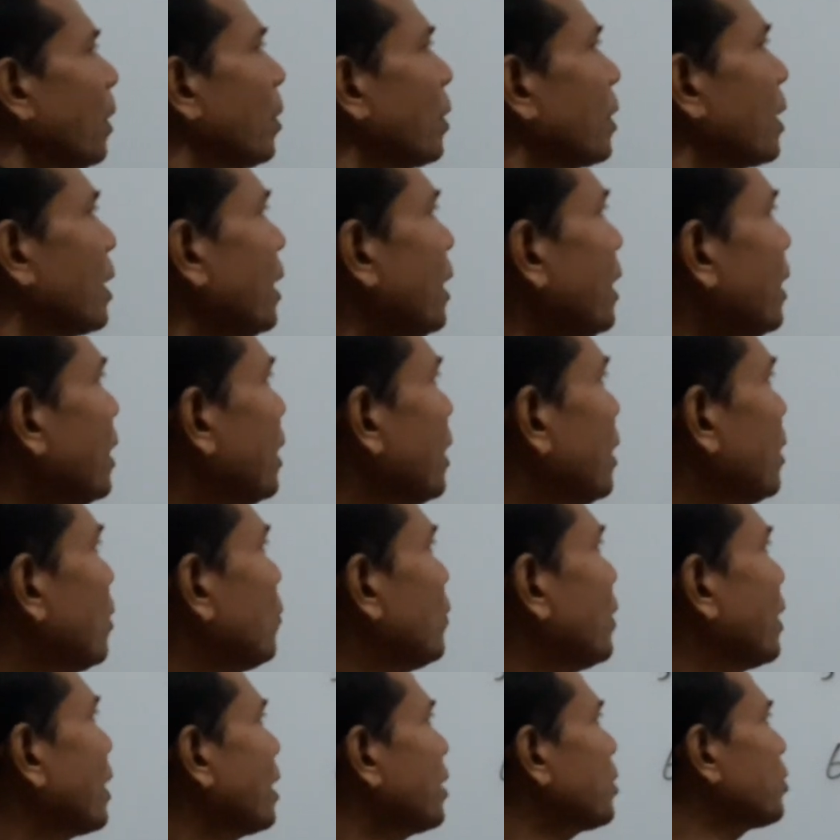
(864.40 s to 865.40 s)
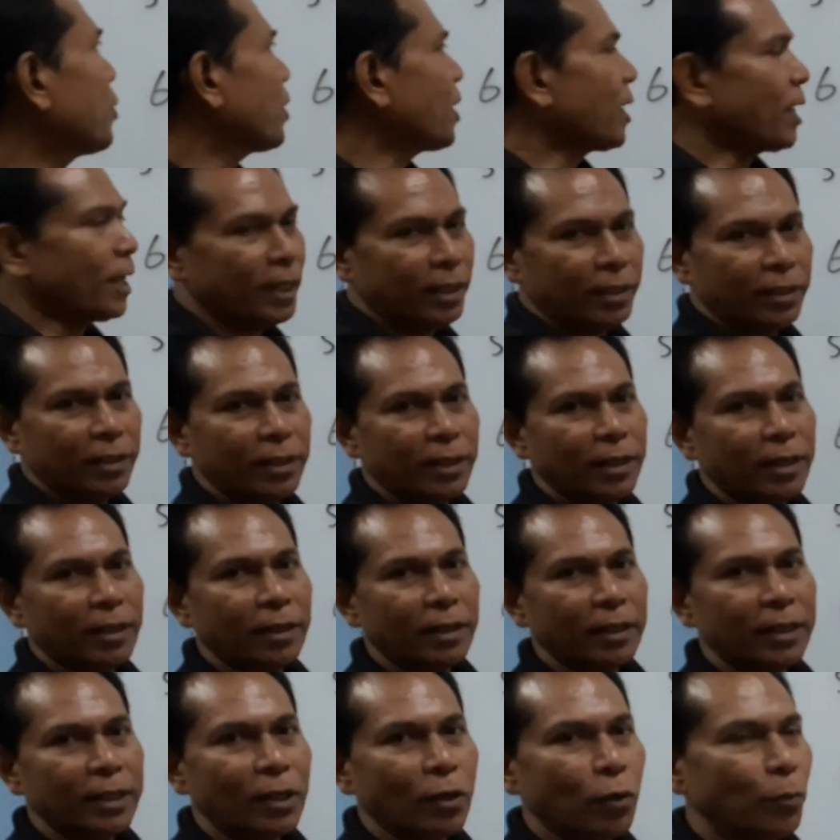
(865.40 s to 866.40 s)
Okay, we rationalize
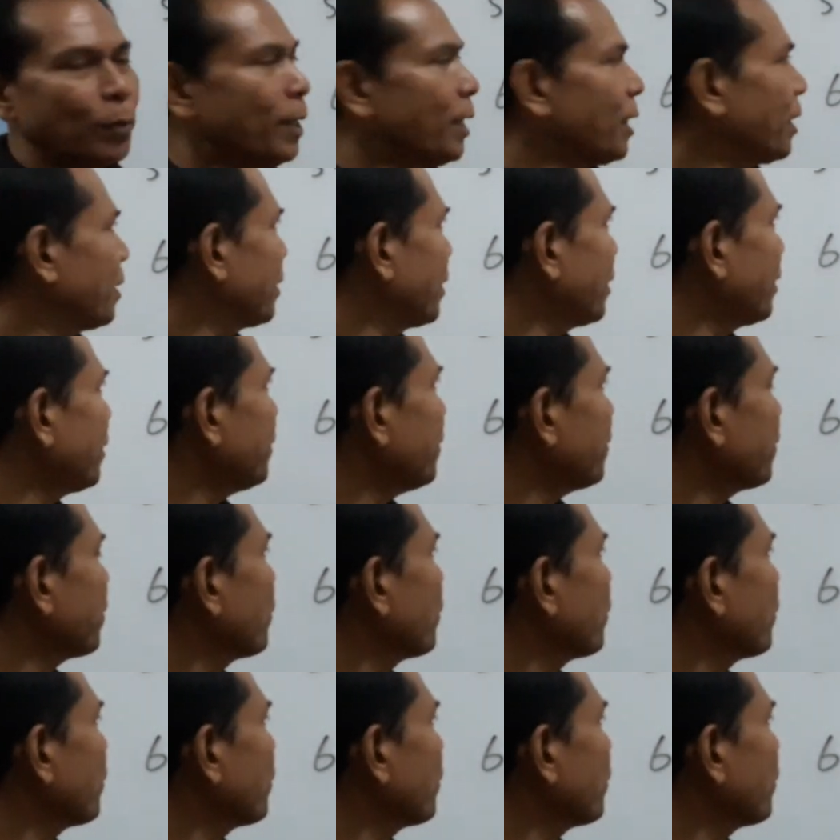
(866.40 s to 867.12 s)
the denominator.